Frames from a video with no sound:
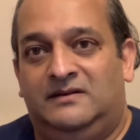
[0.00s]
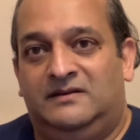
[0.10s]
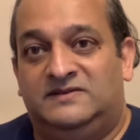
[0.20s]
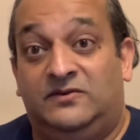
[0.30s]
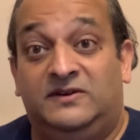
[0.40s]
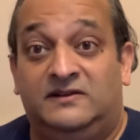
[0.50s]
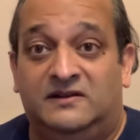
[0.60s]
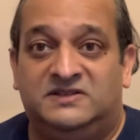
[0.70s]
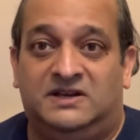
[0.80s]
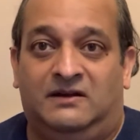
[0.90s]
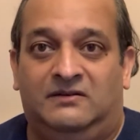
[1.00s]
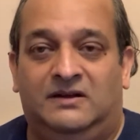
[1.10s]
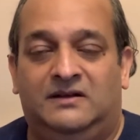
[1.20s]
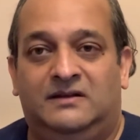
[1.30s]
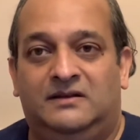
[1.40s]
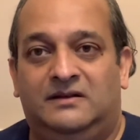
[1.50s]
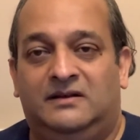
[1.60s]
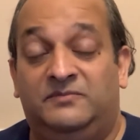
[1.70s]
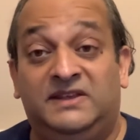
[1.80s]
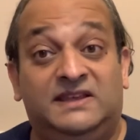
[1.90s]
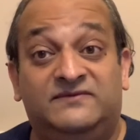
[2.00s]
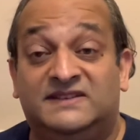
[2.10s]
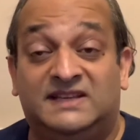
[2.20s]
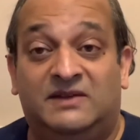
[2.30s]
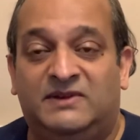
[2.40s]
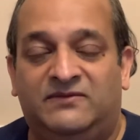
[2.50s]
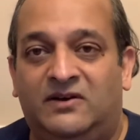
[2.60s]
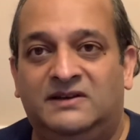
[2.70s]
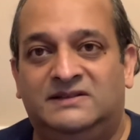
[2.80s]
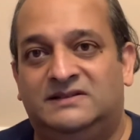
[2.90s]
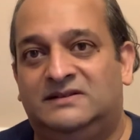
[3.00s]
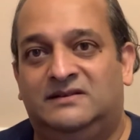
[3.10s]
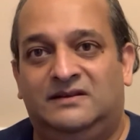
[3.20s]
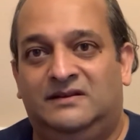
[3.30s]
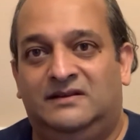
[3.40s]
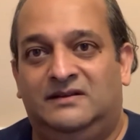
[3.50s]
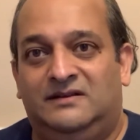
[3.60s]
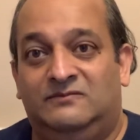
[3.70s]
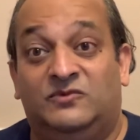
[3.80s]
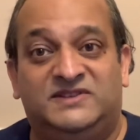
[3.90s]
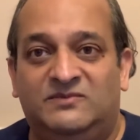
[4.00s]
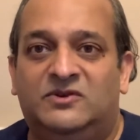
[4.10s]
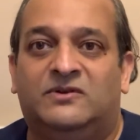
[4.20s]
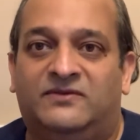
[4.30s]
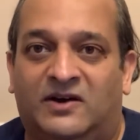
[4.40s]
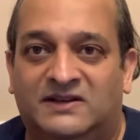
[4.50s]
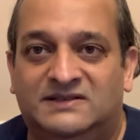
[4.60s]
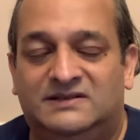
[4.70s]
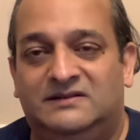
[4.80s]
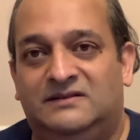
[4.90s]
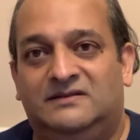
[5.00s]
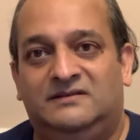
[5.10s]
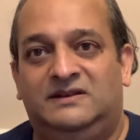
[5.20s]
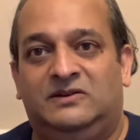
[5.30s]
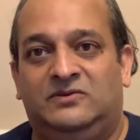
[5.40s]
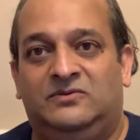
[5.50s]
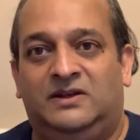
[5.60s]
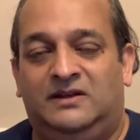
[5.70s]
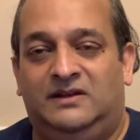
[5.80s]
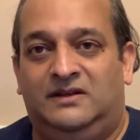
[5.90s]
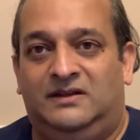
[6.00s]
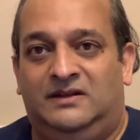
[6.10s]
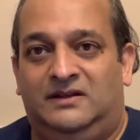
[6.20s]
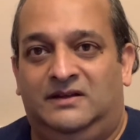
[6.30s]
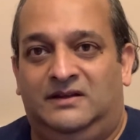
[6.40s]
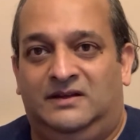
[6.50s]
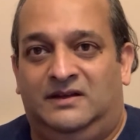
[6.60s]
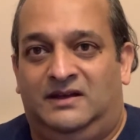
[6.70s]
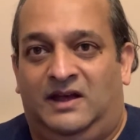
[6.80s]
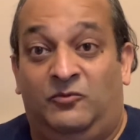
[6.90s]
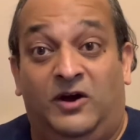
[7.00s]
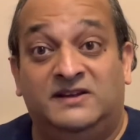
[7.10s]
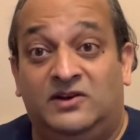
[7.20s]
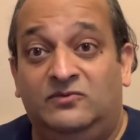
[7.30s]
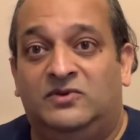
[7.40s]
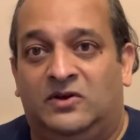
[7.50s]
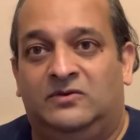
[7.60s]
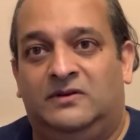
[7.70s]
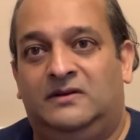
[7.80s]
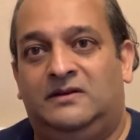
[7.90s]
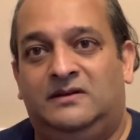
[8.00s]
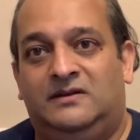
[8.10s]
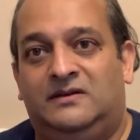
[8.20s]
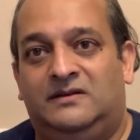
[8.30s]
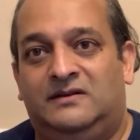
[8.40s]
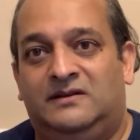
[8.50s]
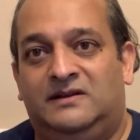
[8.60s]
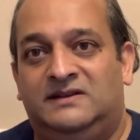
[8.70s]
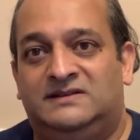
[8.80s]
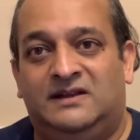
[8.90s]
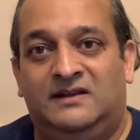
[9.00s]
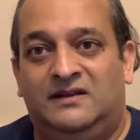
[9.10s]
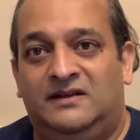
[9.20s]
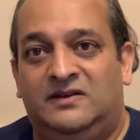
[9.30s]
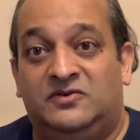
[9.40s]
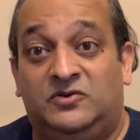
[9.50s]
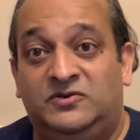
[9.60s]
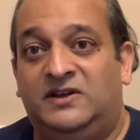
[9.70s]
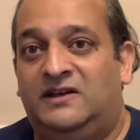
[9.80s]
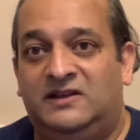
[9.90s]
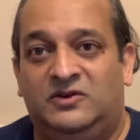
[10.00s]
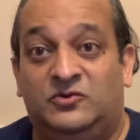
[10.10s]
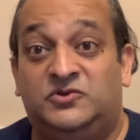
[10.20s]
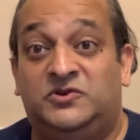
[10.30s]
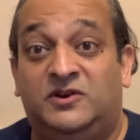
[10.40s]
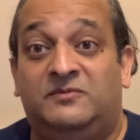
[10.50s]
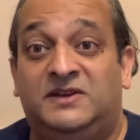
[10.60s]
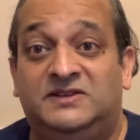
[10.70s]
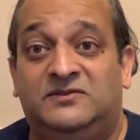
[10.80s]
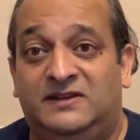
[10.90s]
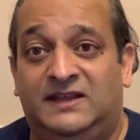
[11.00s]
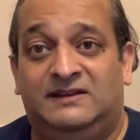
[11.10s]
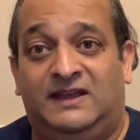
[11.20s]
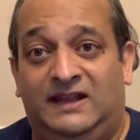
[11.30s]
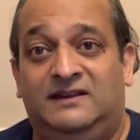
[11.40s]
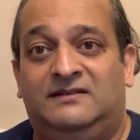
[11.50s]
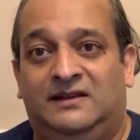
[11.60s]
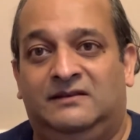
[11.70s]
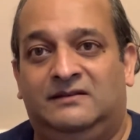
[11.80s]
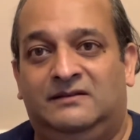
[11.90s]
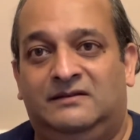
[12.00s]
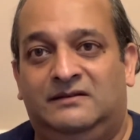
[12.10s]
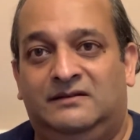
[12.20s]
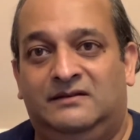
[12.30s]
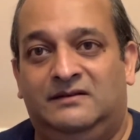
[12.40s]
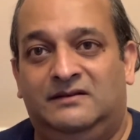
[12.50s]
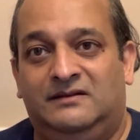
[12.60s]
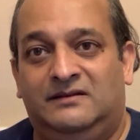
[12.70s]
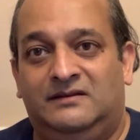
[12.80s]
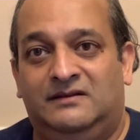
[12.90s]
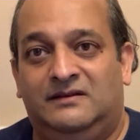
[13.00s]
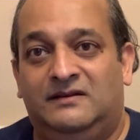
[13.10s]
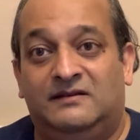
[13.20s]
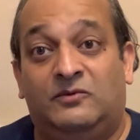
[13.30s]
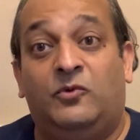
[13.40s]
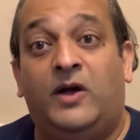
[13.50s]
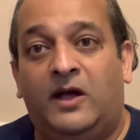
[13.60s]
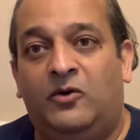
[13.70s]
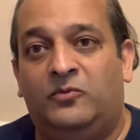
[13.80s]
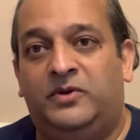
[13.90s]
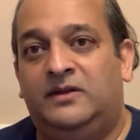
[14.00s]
So in a nutshell, I've been given the same advice, or similar advice, and what I don't know is, could I or should I be doing anything that will help